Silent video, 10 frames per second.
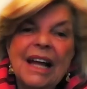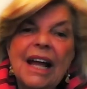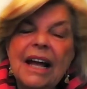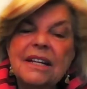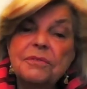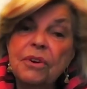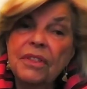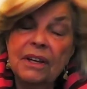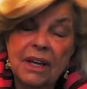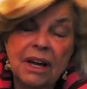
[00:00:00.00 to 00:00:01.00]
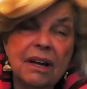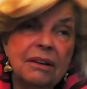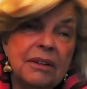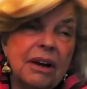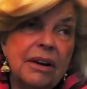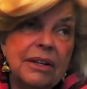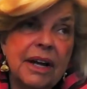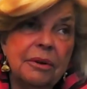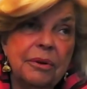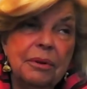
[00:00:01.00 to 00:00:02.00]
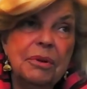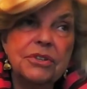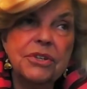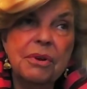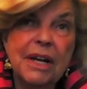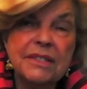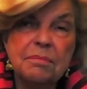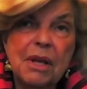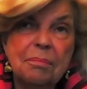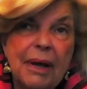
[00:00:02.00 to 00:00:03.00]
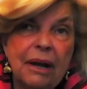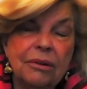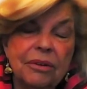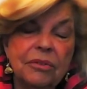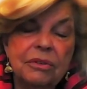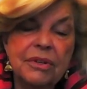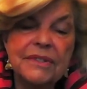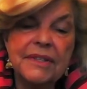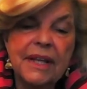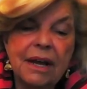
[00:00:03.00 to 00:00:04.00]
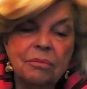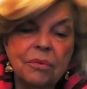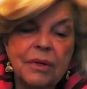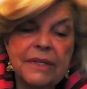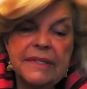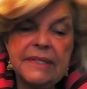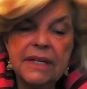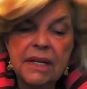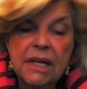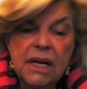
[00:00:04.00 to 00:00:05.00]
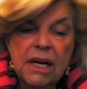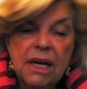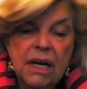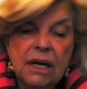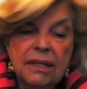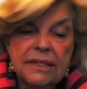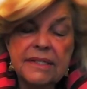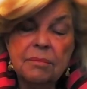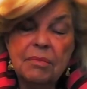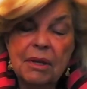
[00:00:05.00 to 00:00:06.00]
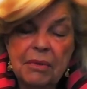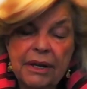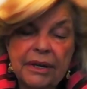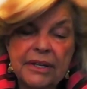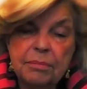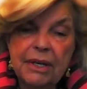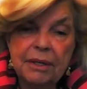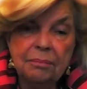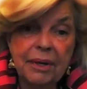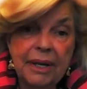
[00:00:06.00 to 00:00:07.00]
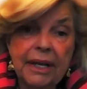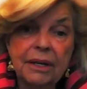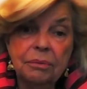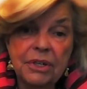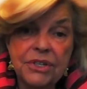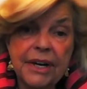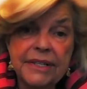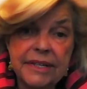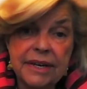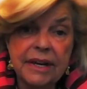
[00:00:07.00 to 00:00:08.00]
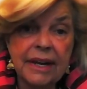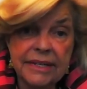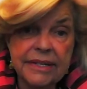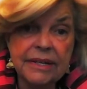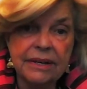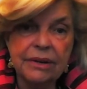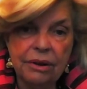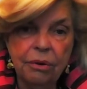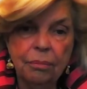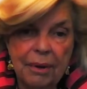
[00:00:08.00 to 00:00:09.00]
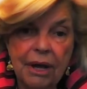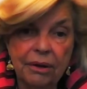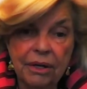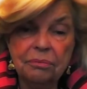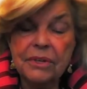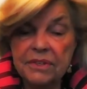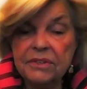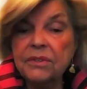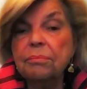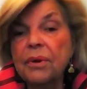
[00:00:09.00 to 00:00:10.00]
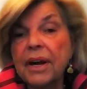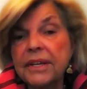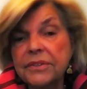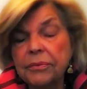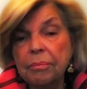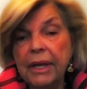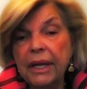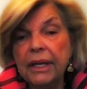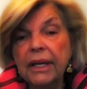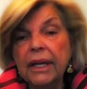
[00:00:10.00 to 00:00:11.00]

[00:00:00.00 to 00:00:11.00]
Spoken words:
As for the art gallery, which you asked me about, of course, that was something my husband had planned, which I didn't know about. It was a surprise for me.